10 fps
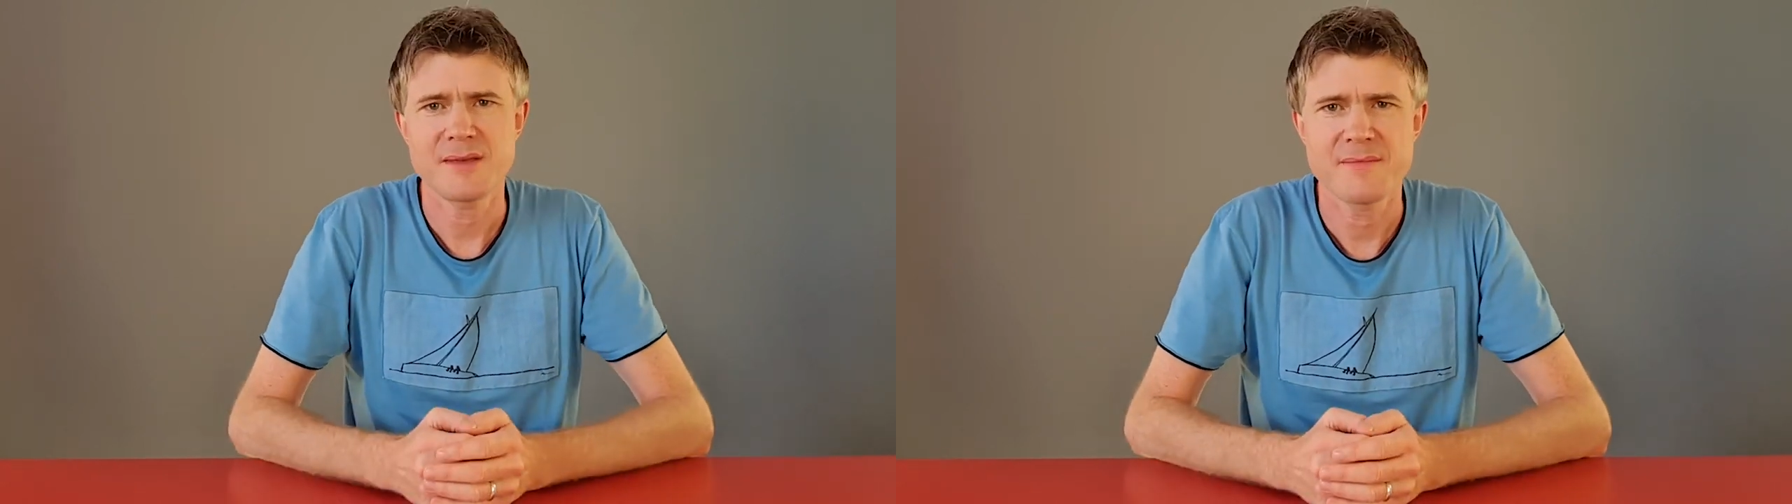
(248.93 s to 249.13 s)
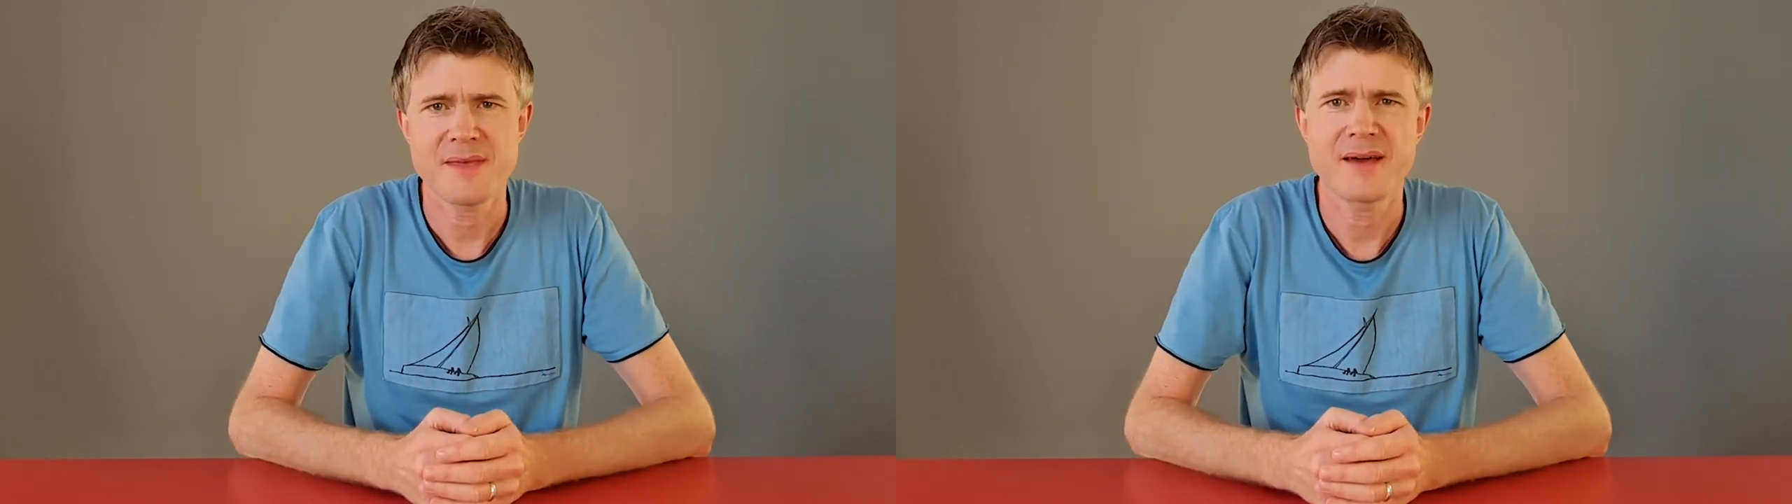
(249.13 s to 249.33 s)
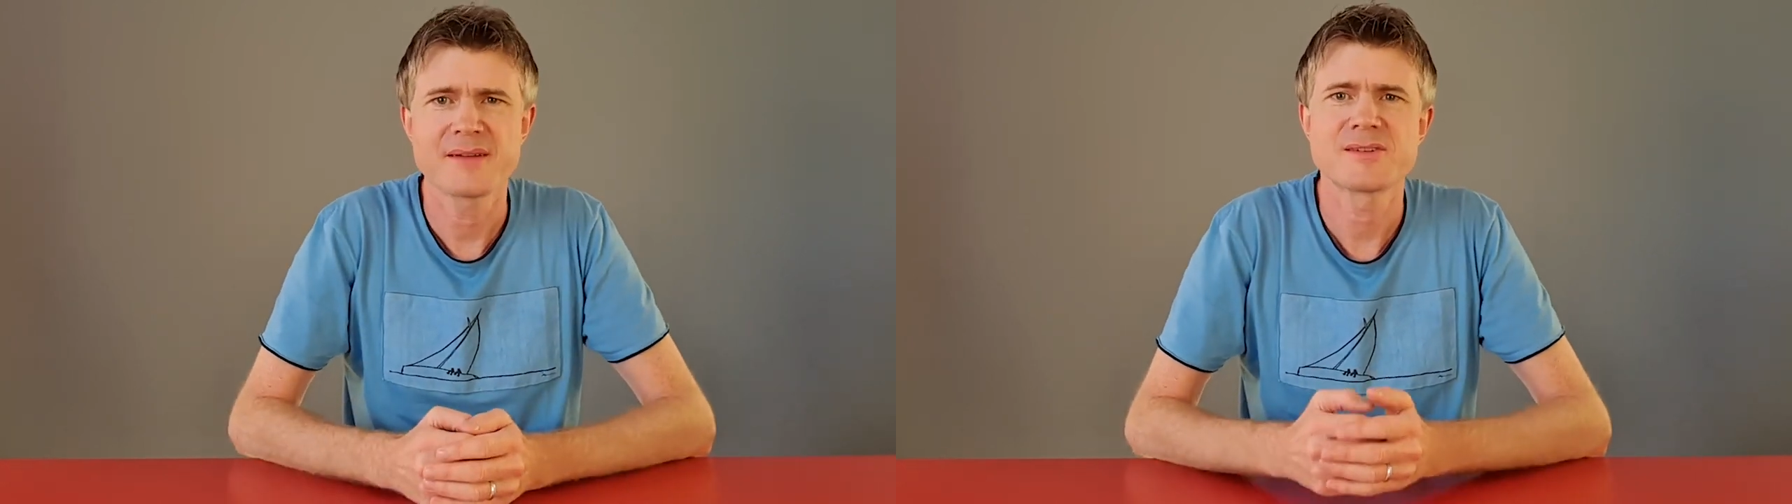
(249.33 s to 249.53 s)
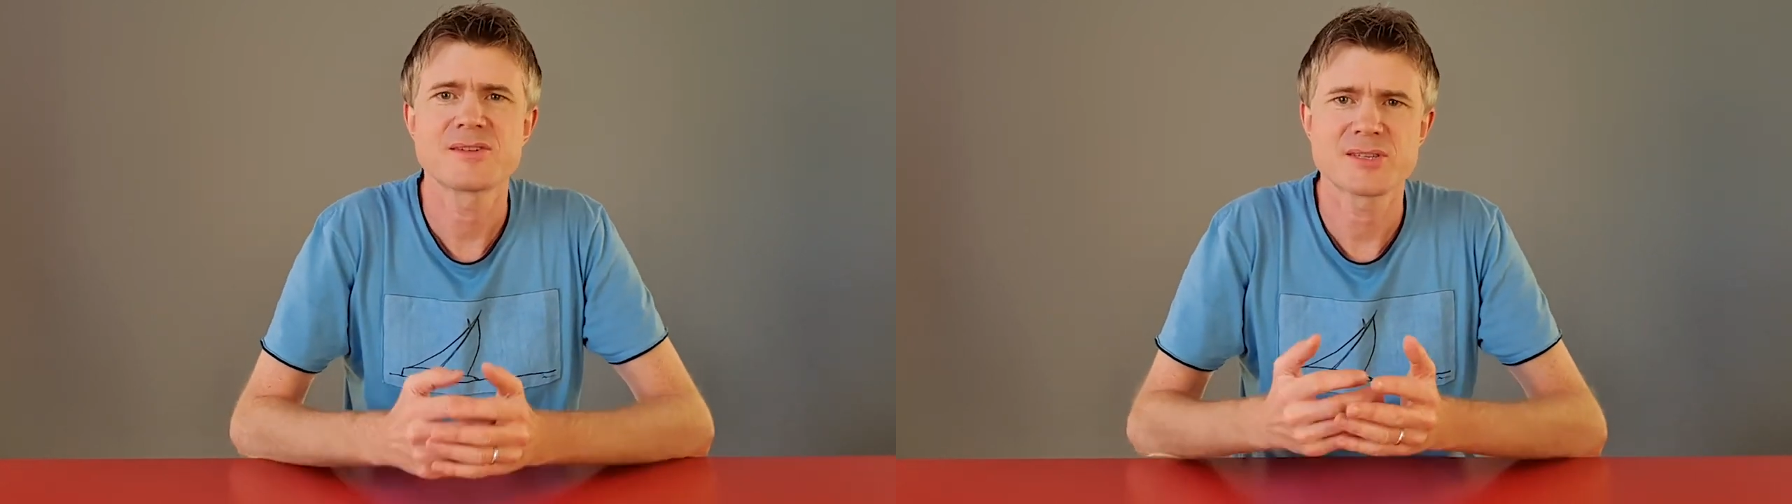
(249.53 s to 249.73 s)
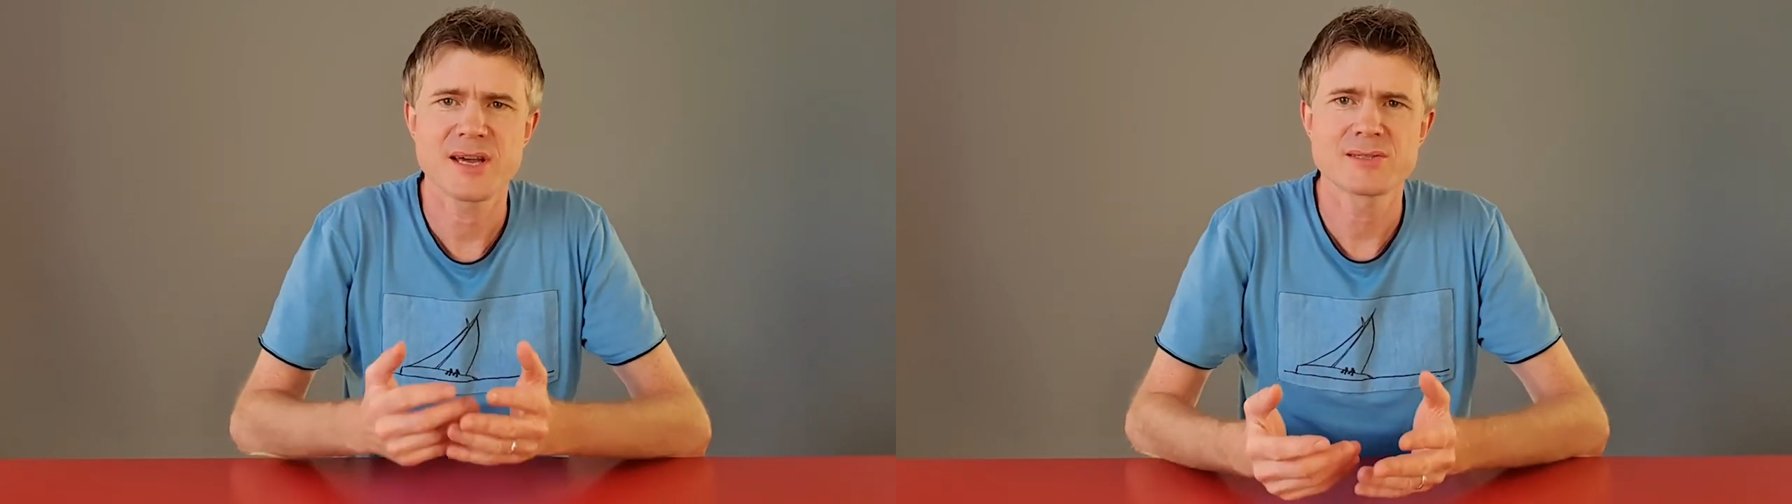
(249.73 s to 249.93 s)
they are
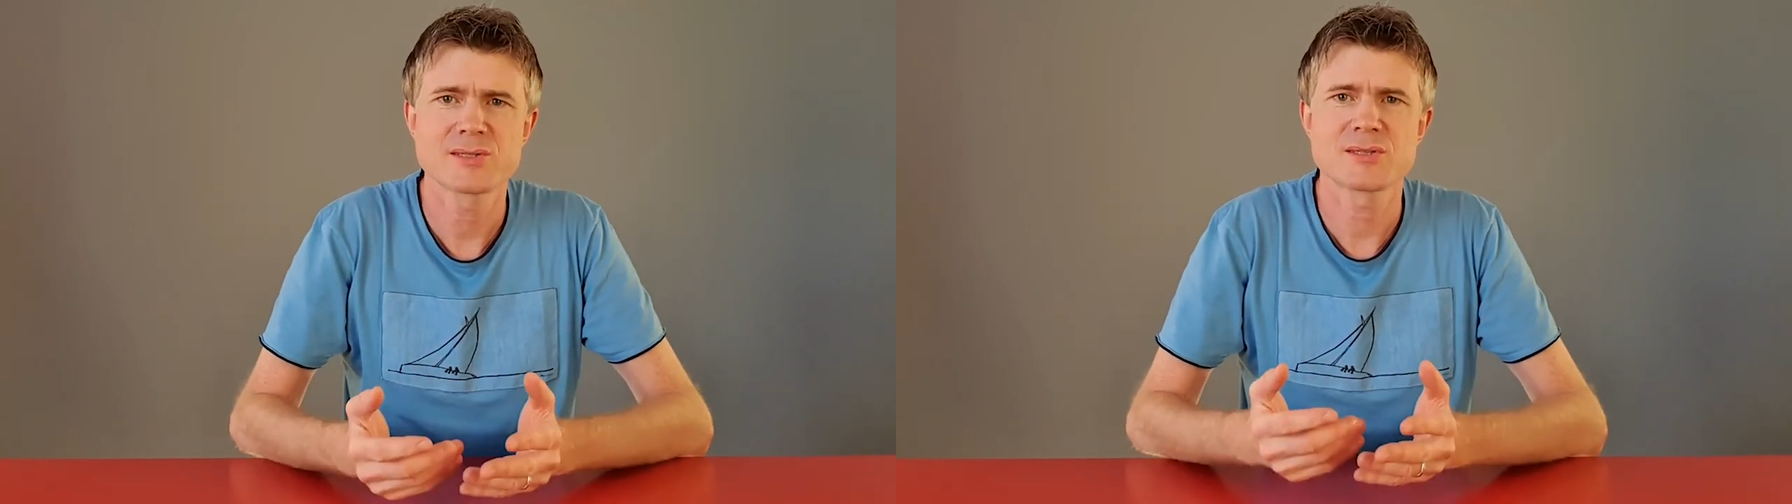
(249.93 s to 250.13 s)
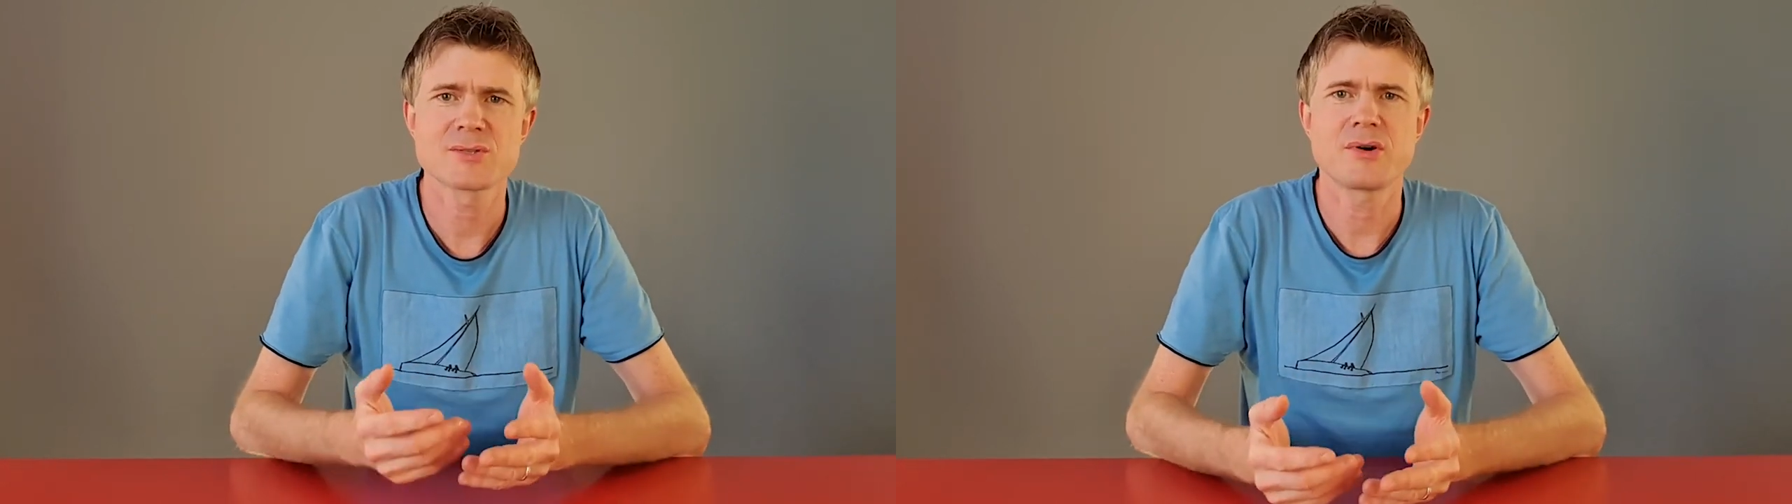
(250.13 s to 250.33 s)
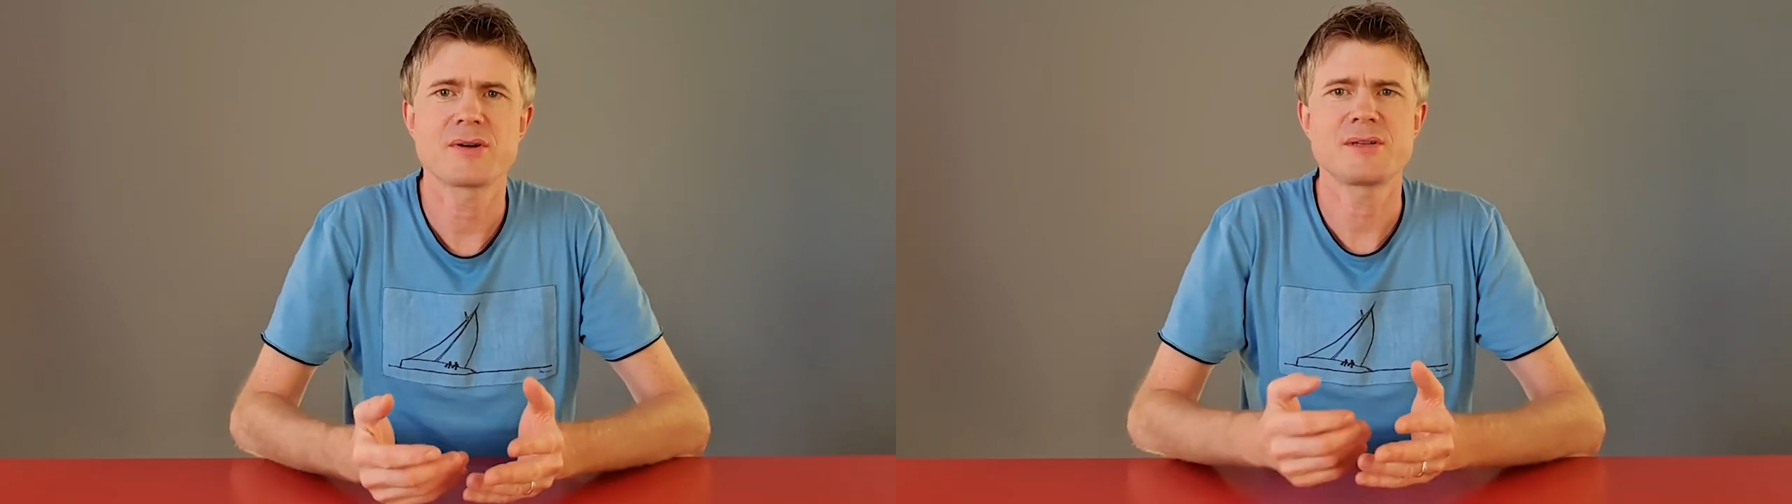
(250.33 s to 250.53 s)
just stored